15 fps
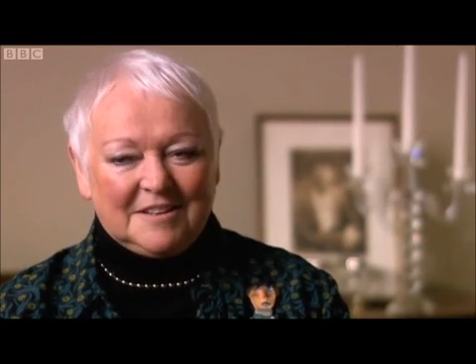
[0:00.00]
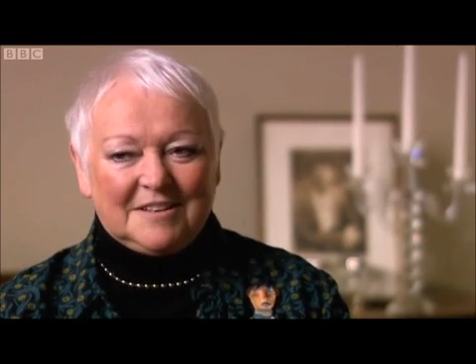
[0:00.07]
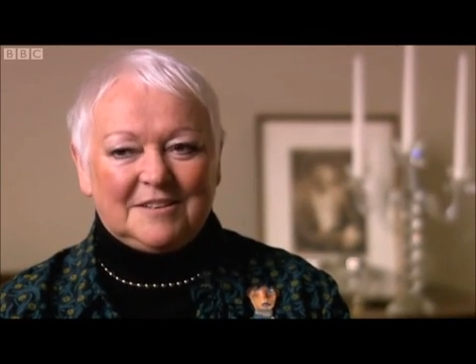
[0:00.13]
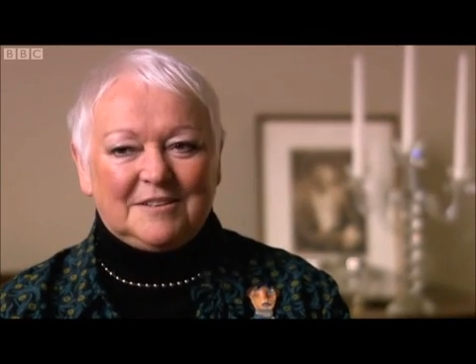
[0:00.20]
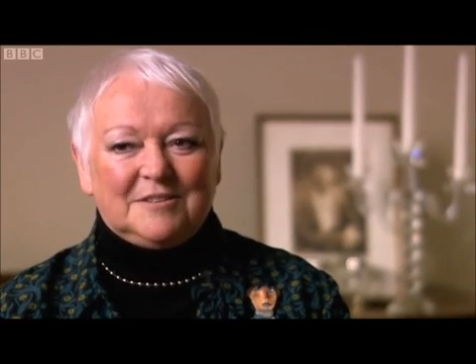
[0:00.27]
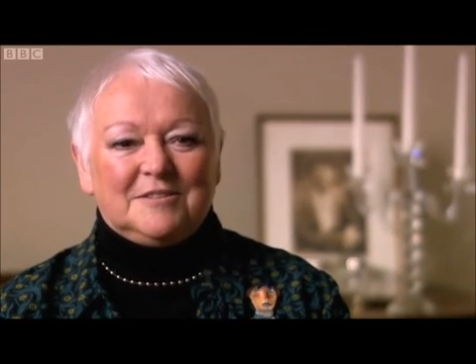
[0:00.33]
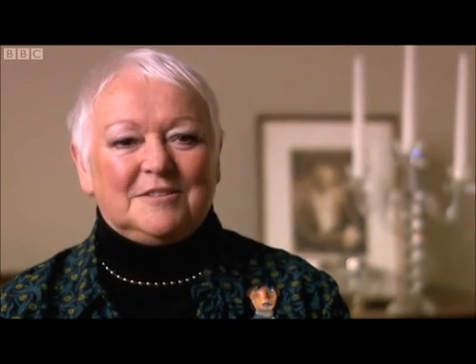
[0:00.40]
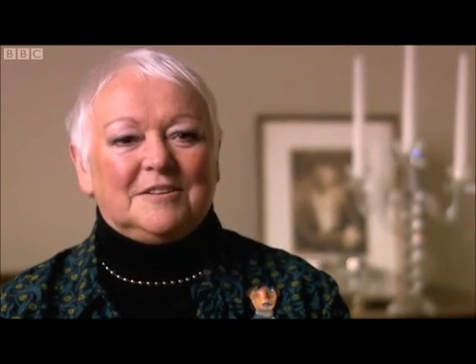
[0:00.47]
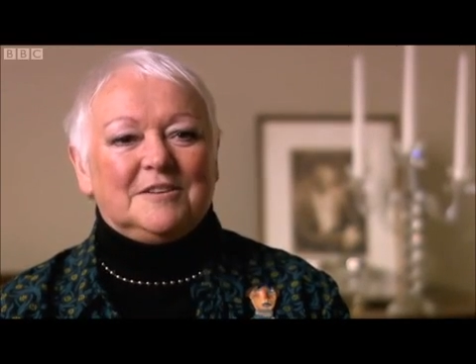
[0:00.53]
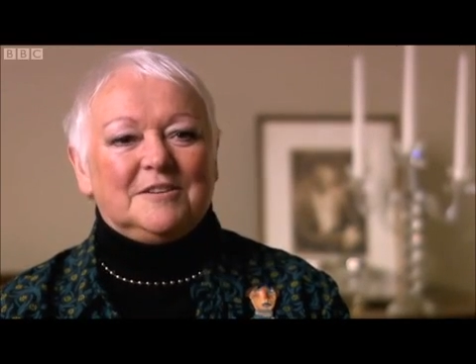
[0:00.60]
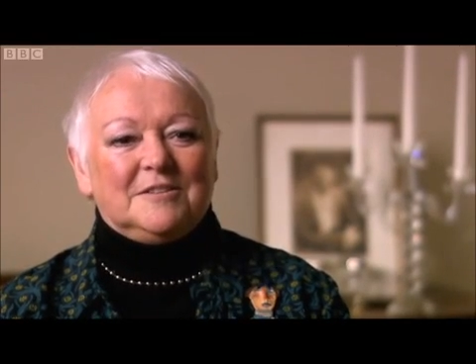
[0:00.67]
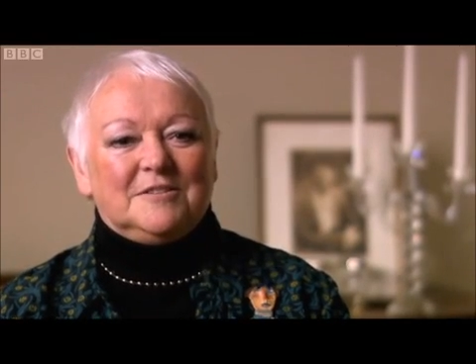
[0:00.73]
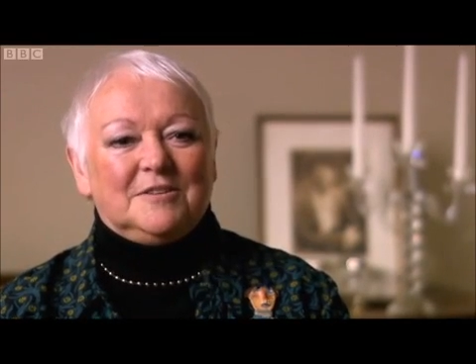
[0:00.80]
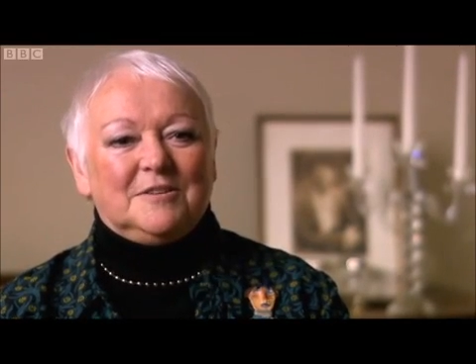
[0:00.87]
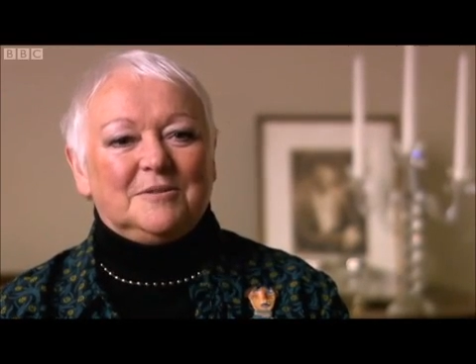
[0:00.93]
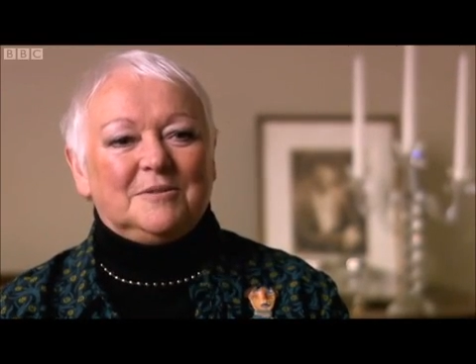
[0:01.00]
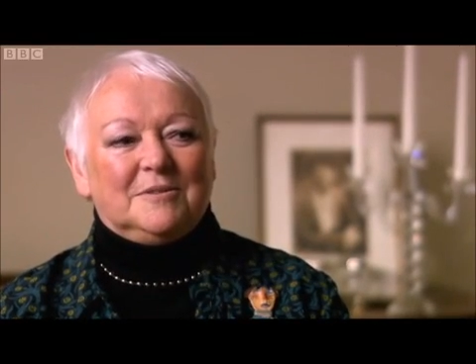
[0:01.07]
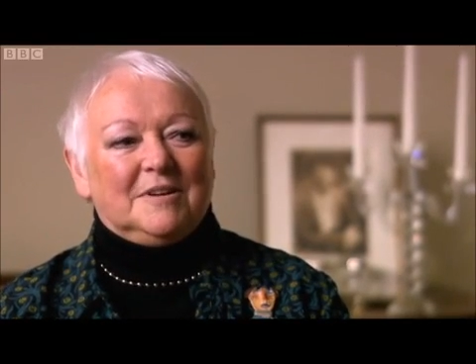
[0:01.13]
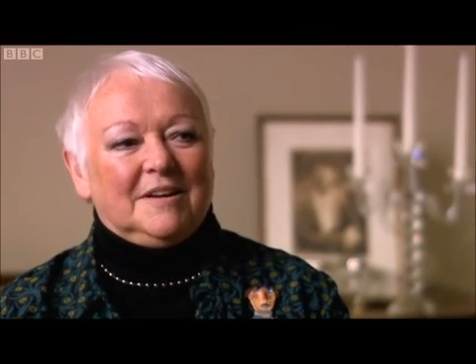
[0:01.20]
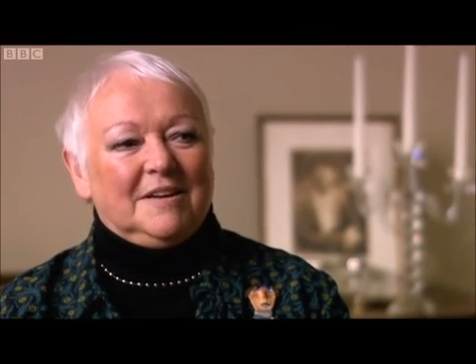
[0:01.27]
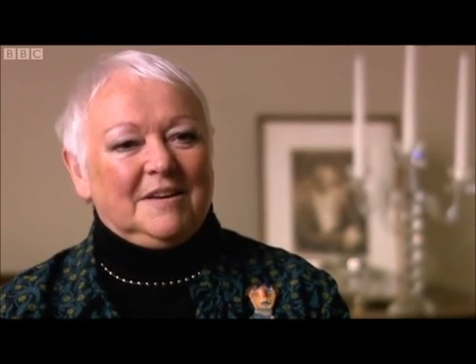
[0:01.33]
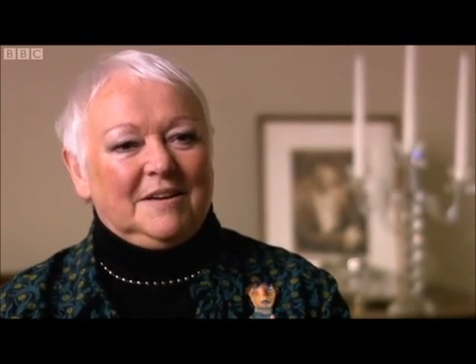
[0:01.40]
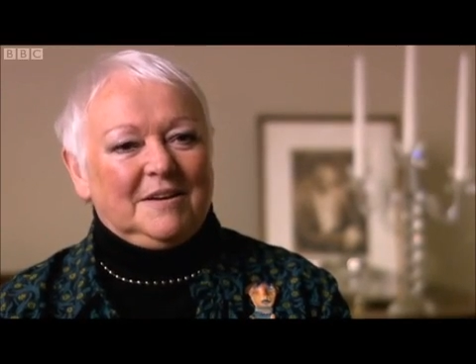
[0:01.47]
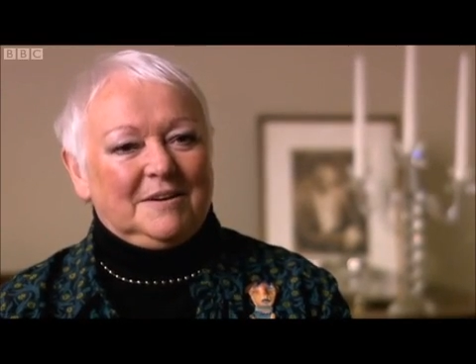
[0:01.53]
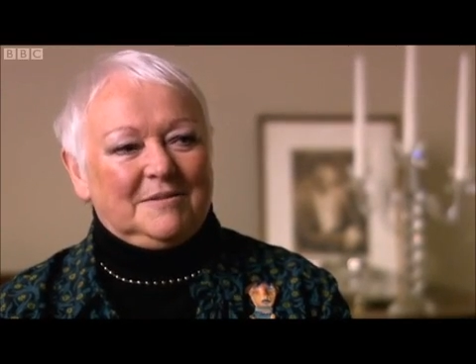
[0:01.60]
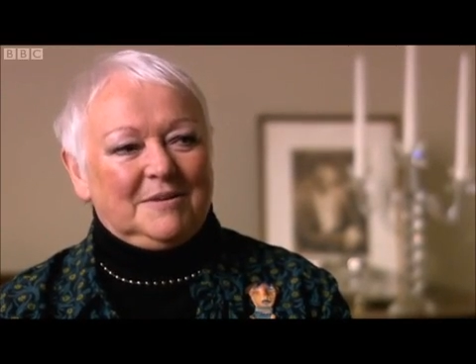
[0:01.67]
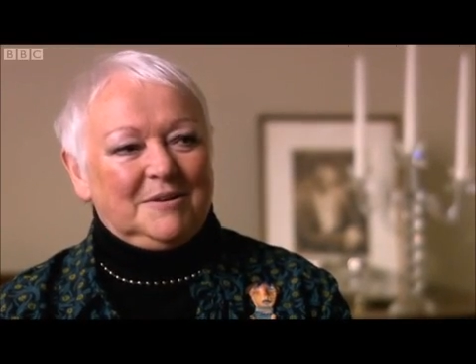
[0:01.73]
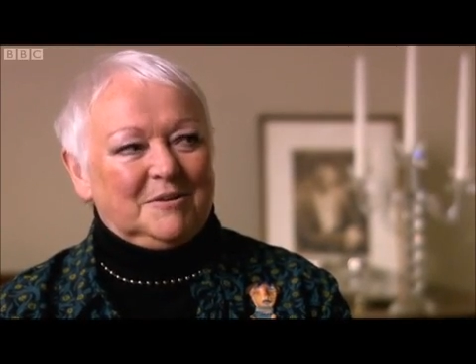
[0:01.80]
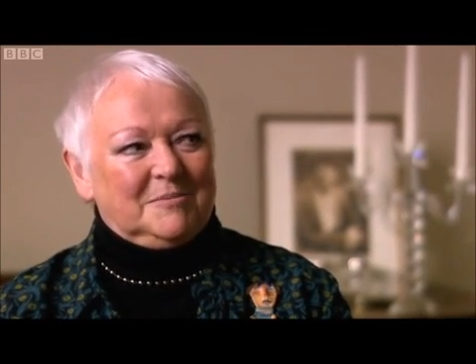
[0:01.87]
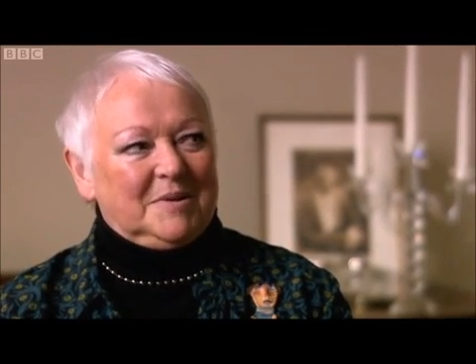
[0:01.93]
And uh, so
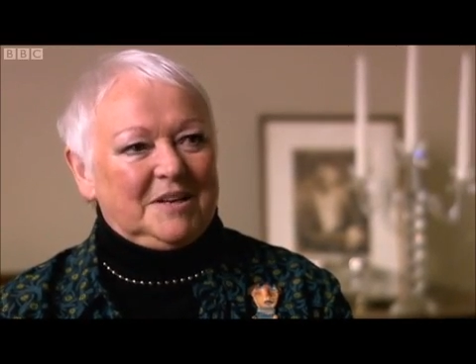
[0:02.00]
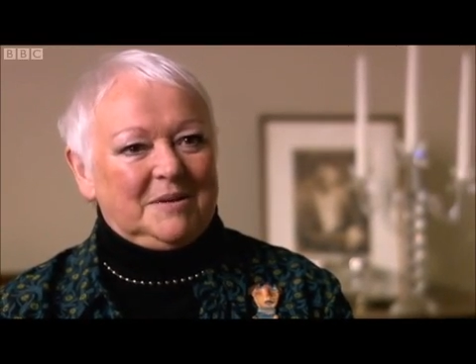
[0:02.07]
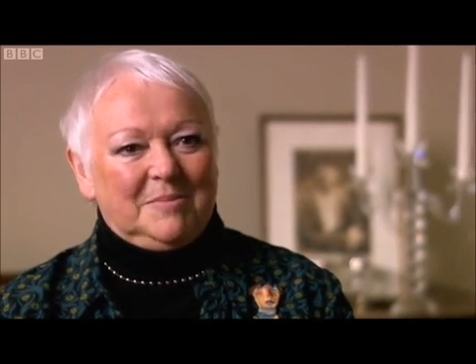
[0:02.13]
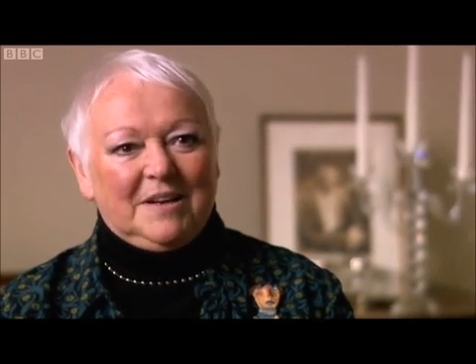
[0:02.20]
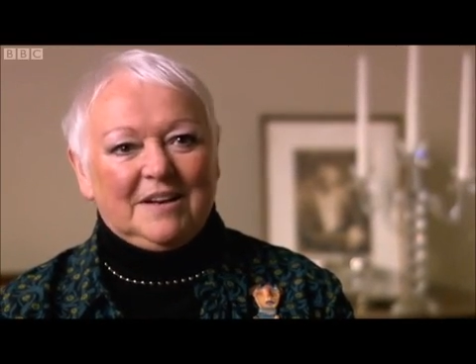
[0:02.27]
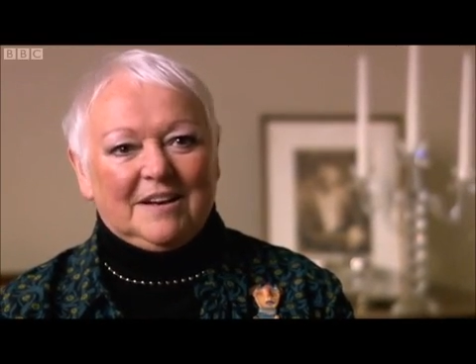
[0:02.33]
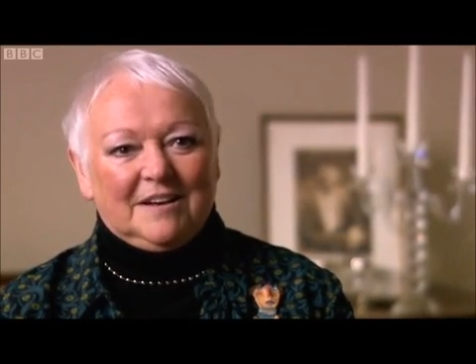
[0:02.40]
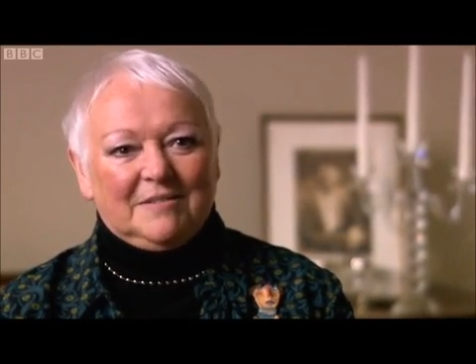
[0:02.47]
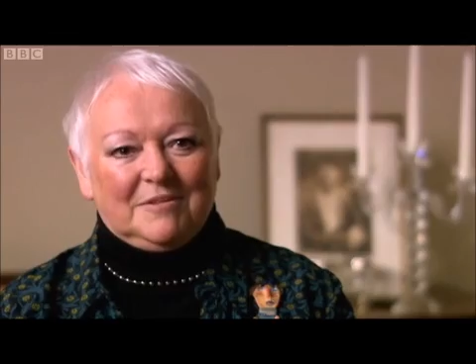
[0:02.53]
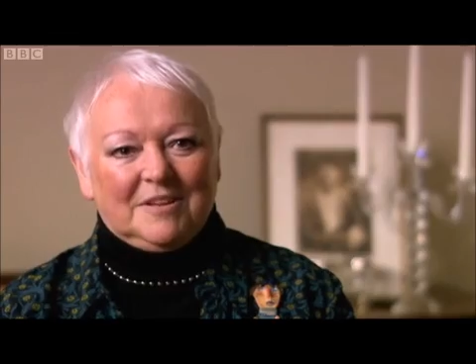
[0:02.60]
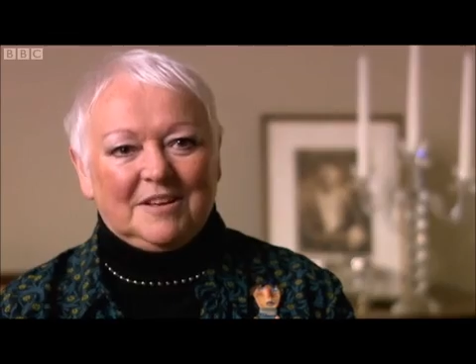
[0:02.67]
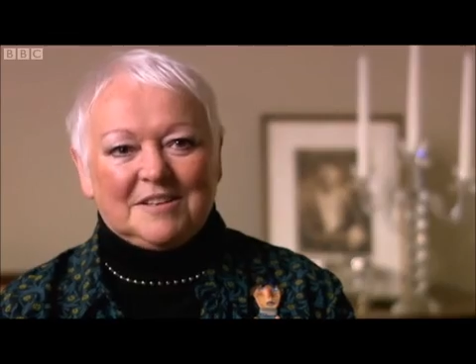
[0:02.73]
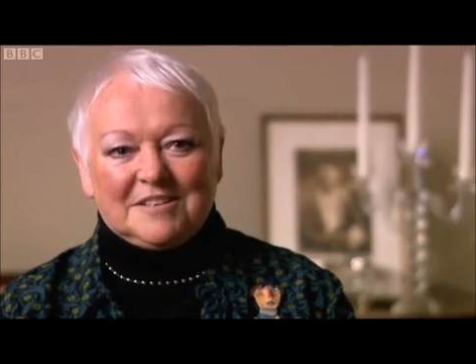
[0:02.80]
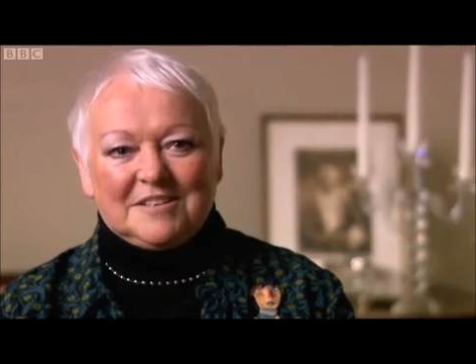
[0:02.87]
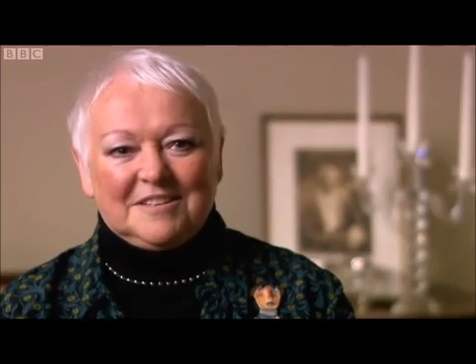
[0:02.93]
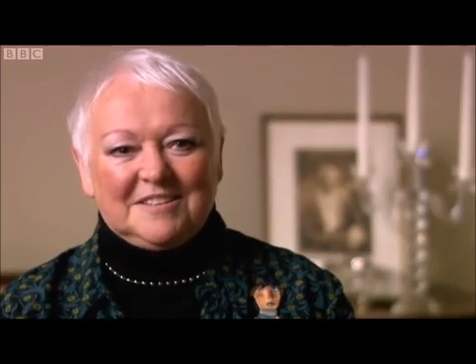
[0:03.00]
we all made a beeline for that.